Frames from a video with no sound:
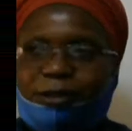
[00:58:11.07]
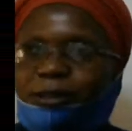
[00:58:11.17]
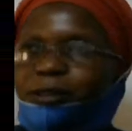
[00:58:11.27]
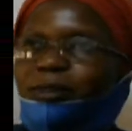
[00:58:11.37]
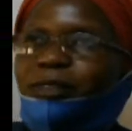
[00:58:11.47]

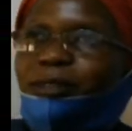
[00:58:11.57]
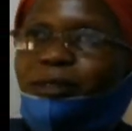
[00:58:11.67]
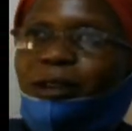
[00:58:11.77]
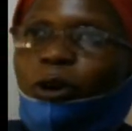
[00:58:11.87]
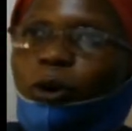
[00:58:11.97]
did
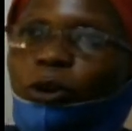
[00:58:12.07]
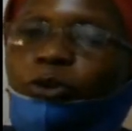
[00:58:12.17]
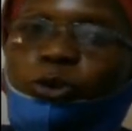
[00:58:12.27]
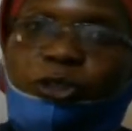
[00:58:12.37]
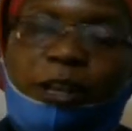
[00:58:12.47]
this. All
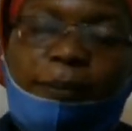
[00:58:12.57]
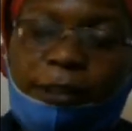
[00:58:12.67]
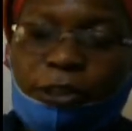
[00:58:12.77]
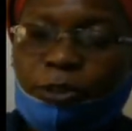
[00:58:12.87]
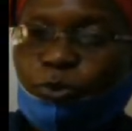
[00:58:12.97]
those
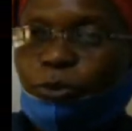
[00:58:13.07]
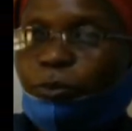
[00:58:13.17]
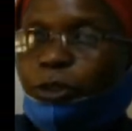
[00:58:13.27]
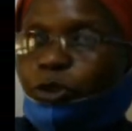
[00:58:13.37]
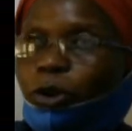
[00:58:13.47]
damages will
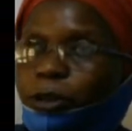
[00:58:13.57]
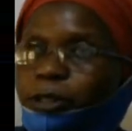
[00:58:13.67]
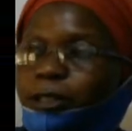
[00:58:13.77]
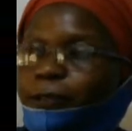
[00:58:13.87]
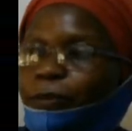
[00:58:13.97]
be
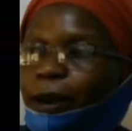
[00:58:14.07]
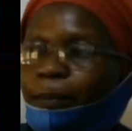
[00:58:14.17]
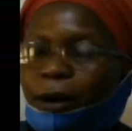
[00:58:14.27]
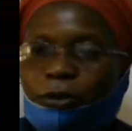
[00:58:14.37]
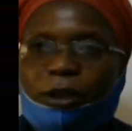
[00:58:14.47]
talked
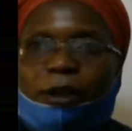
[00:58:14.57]
about.